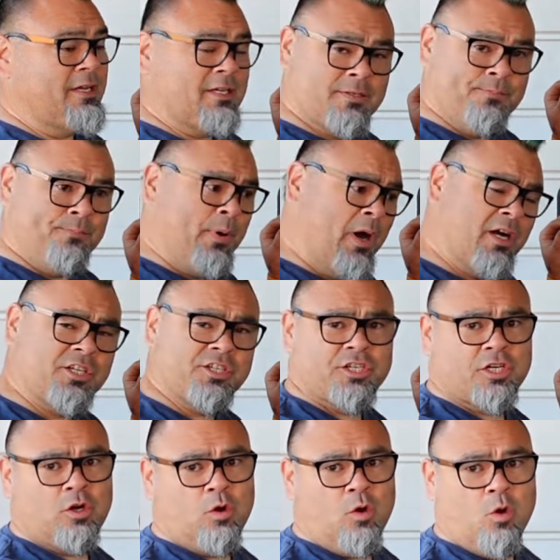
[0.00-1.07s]
is
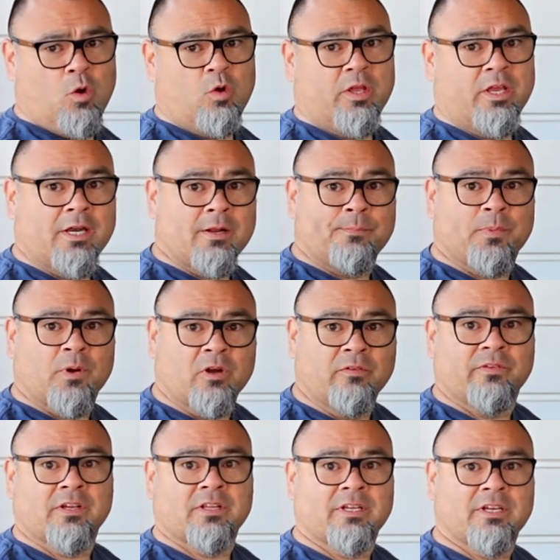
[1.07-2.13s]
punching a hole in a
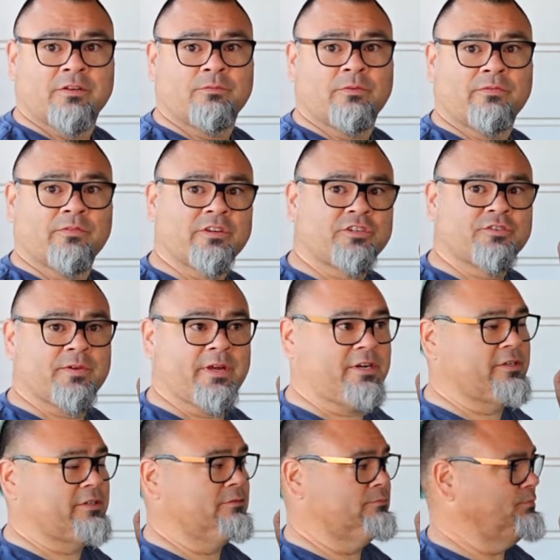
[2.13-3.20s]
perfectly good
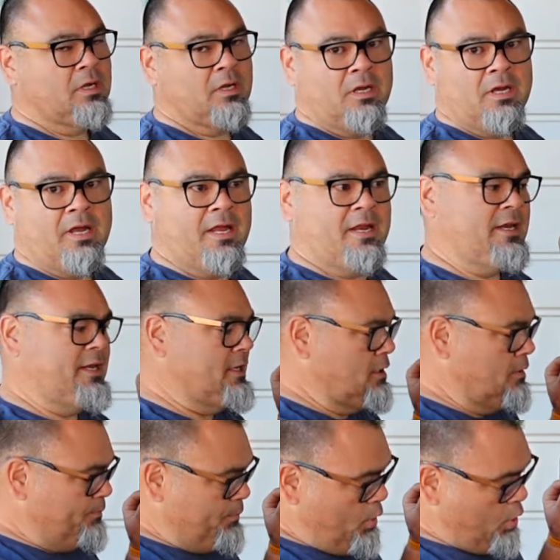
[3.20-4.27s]
refrigerator. I need
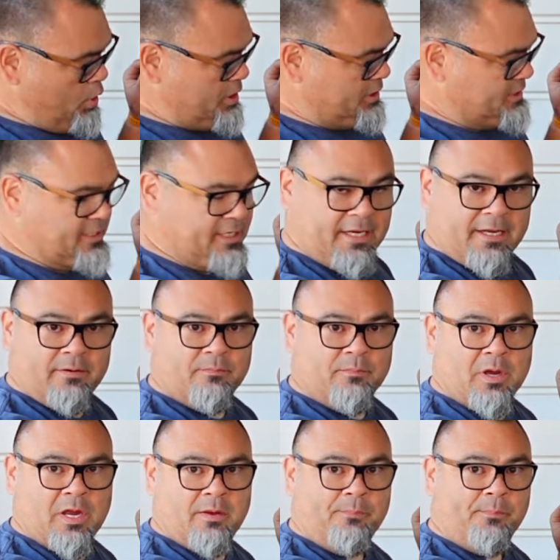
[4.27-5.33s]
a port to get
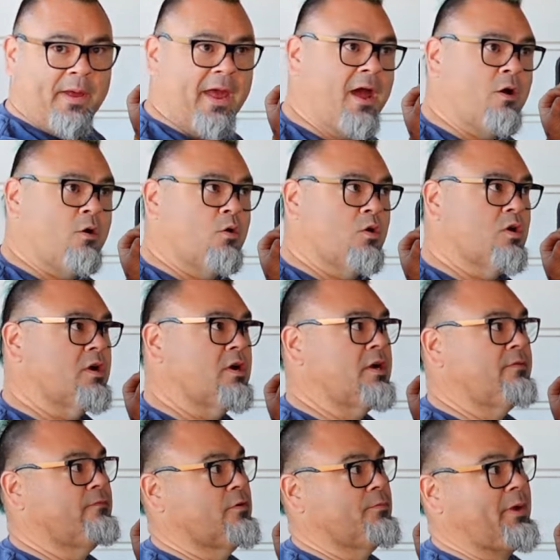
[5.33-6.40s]
my power
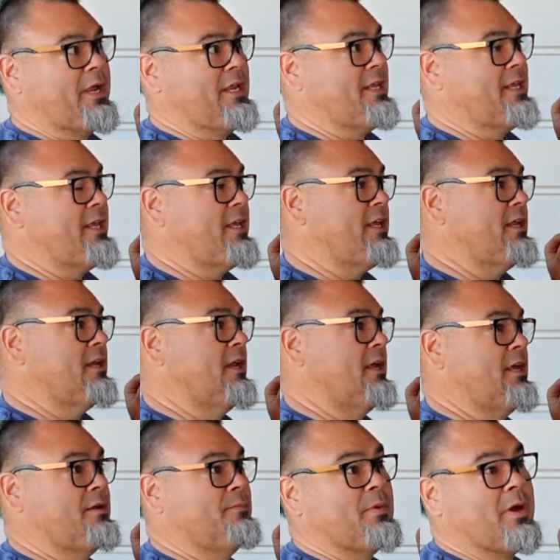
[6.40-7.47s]
for my heat
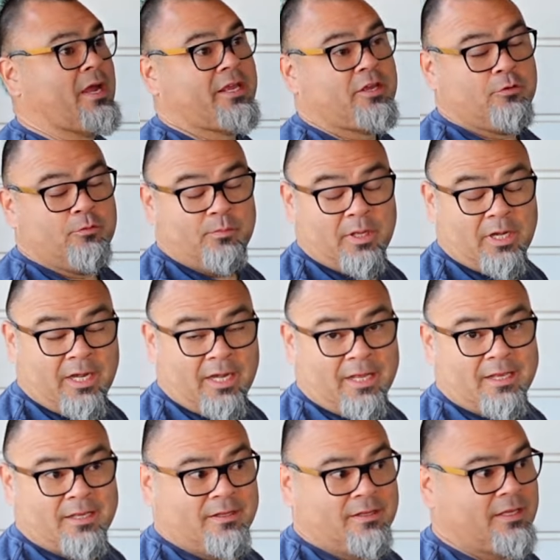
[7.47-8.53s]
and my
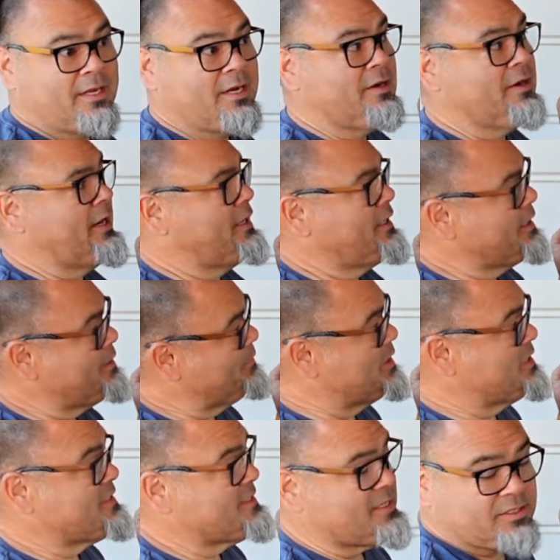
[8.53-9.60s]
humidity in there, and to get my
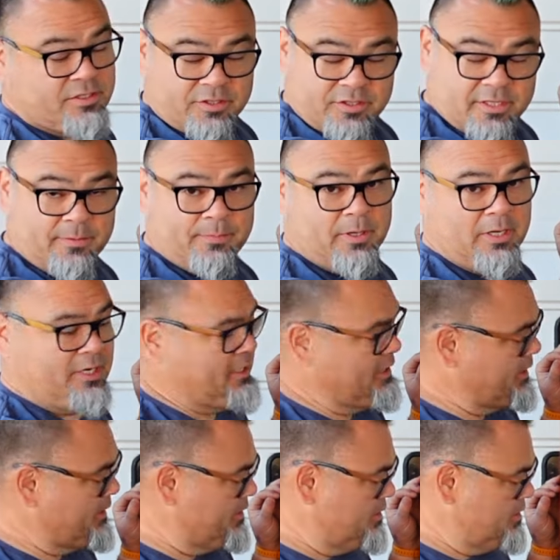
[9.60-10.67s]
sensors up and in
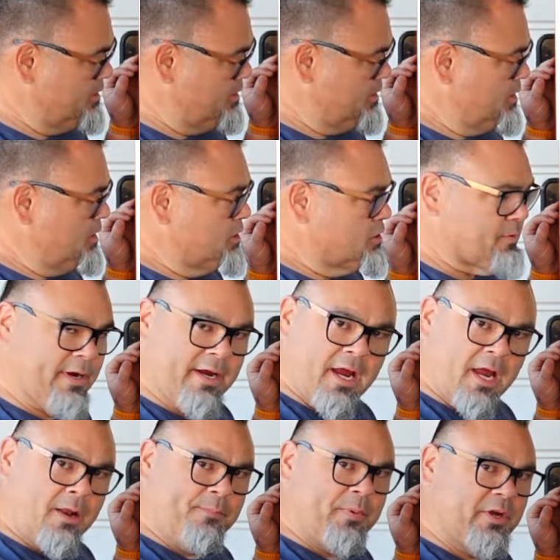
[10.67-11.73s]
here. So I
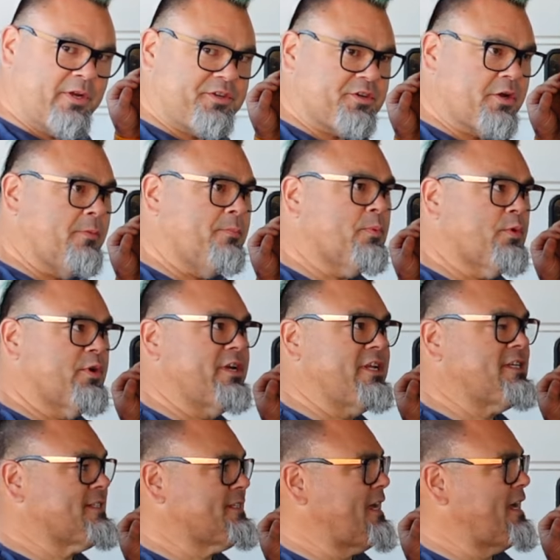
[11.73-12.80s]
gotta punch a pretty
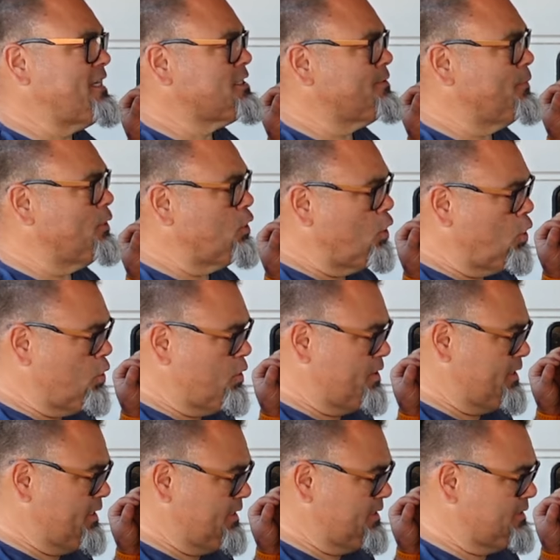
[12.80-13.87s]
sizable hole in
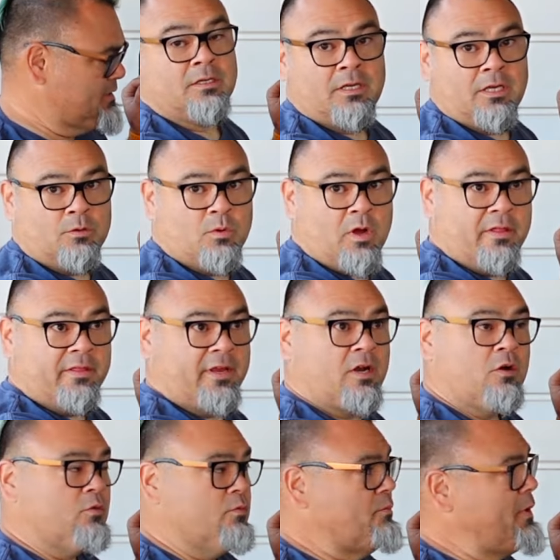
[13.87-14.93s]
this. And while they
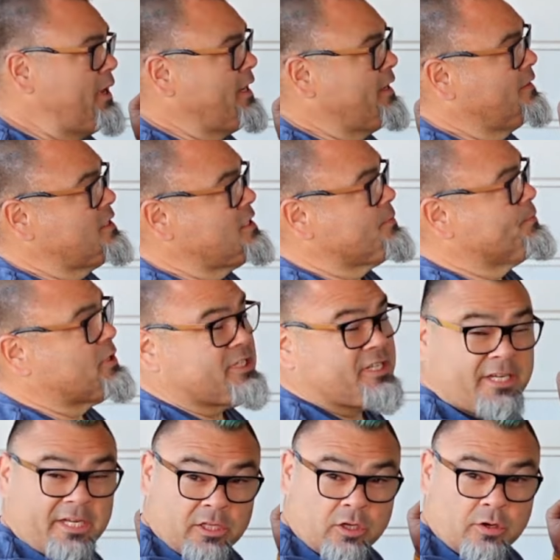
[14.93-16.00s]
don't make this
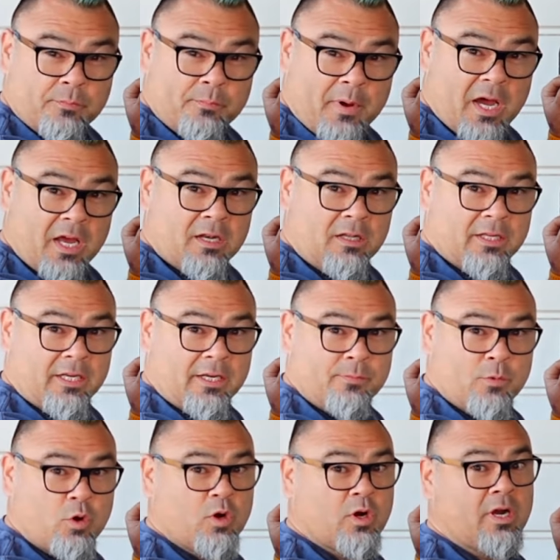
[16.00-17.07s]
particular model
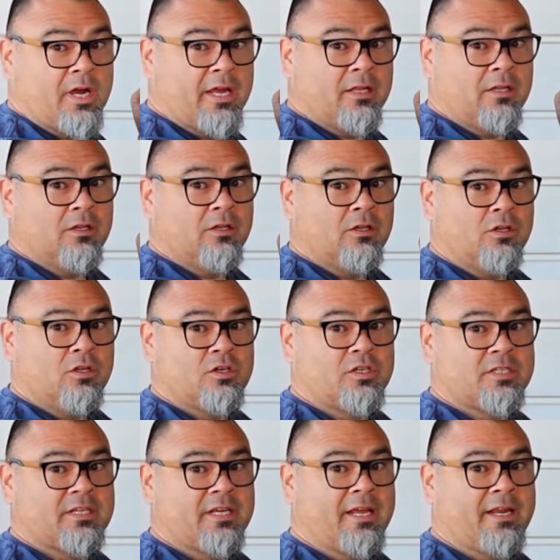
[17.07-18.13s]
anymore, I
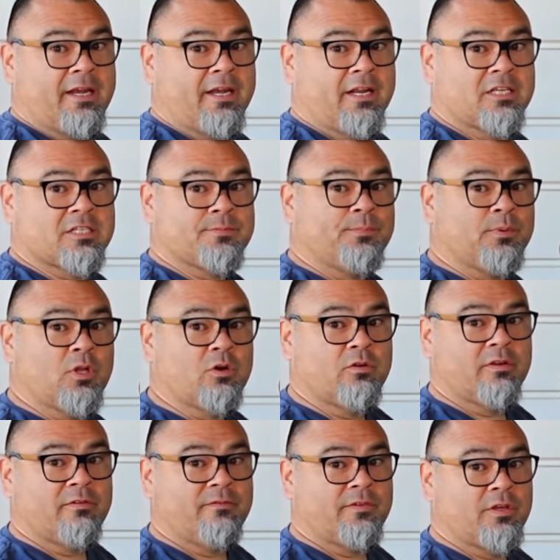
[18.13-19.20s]
looked at an
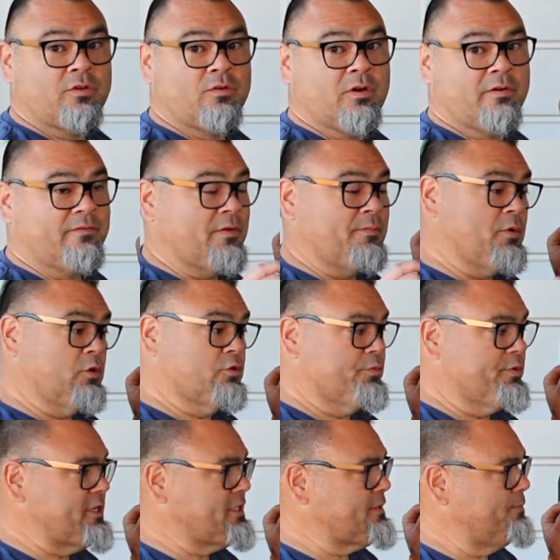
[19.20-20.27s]
exploded view of the most
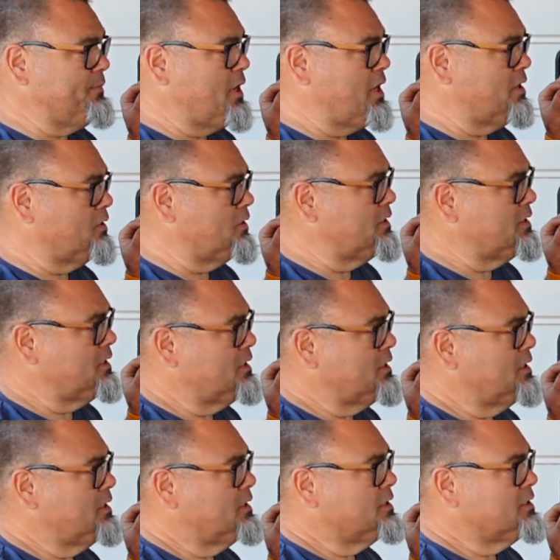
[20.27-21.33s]
recent model
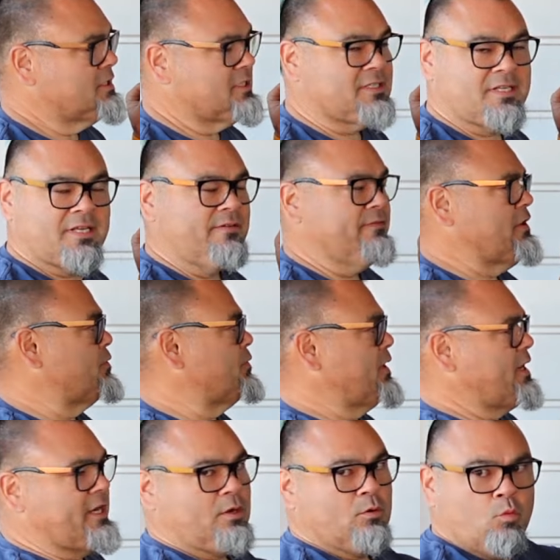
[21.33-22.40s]
to see if there were
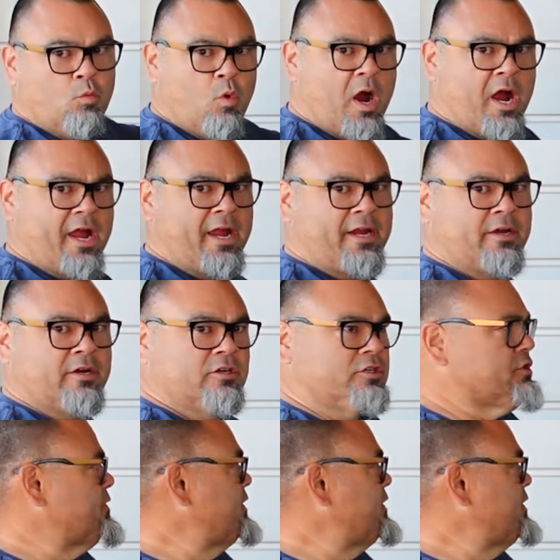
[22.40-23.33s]
any wires